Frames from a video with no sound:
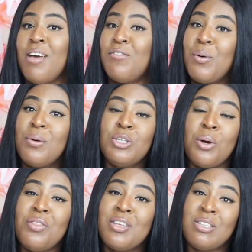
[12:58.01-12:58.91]
If you
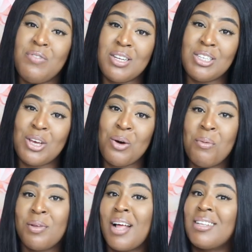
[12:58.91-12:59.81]
enjoyed this video
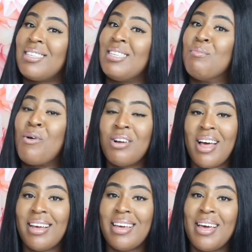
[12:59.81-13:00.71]
and would like to see more
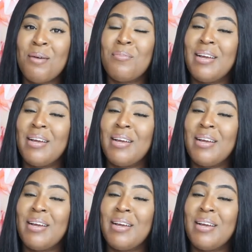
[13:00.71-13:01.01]
like it,